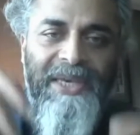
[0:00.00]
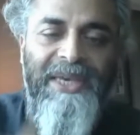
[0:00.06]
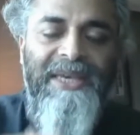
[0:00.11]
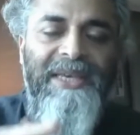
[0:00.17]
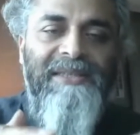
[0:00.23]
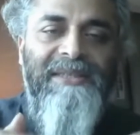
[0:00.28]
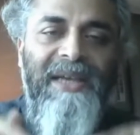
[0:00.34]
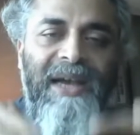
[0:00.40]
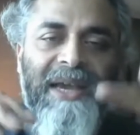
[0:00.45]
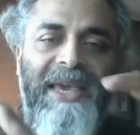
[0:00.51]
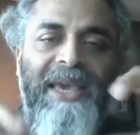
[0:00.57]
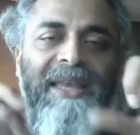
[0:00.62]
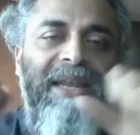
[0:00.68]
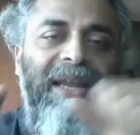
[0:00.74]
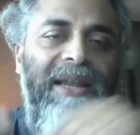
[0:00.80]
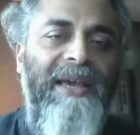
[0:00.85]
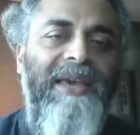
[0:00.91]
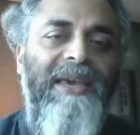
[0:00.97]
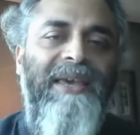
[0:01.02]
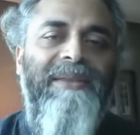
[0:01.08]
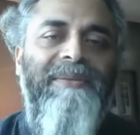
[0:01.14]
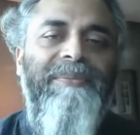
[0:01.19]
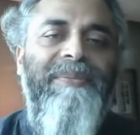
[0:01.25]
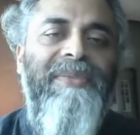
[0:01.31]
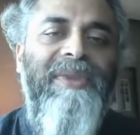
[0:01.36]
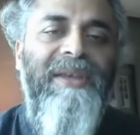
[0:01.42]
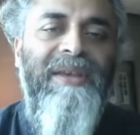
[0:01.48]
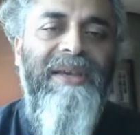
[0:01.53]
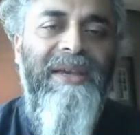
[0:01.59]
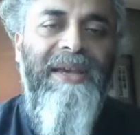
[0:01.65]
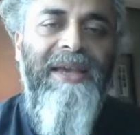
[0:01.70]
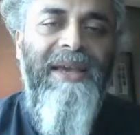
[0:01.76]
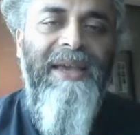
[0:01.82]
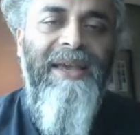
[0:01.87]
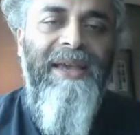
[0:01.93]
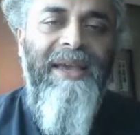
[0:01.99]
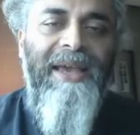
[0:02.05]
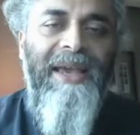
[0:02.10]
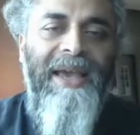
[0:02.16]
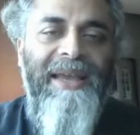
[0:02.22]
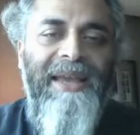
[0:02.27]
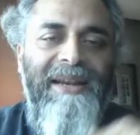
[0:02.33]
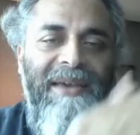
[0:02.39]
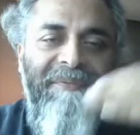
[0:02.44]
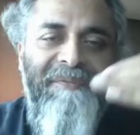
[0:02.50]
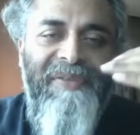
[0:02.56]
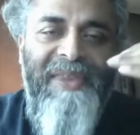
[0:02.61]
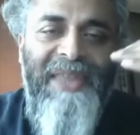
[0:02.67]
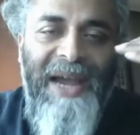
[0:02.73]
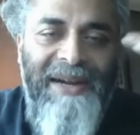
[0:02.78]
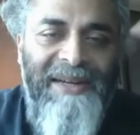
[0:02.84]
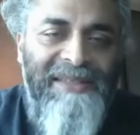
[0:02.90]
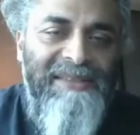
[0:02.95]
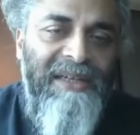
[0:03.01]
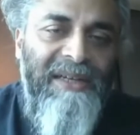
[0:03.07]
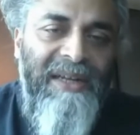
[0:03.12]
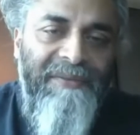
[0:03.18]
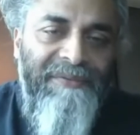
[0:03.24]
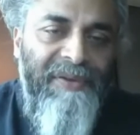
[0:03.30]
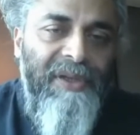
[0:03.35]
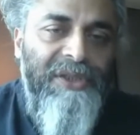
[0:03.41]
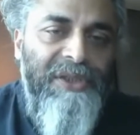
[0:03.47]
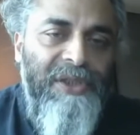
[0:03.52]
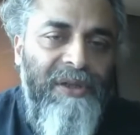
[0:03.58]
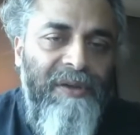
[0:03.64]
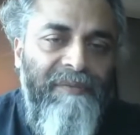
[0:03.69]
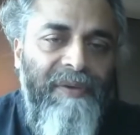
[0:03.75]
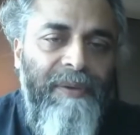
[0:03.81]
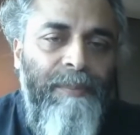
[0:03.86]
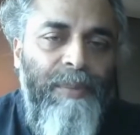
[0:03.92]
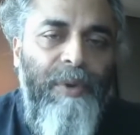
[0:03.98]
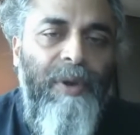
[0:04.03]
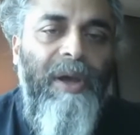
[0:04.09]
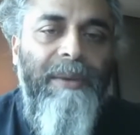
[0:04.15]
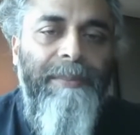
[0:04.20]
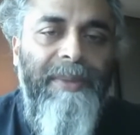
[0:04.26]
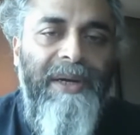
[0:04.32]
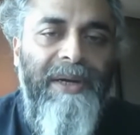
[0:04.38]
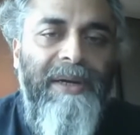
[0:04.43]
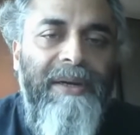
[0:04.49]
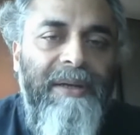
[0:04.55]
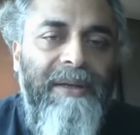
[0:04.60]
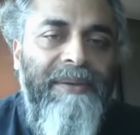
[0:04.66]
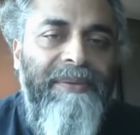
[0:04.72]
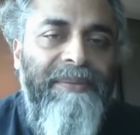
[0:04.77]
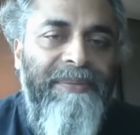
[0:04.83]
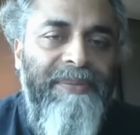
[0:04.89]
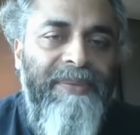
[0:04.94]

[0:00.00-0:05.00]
keys again and again. And if that is the definition of employment,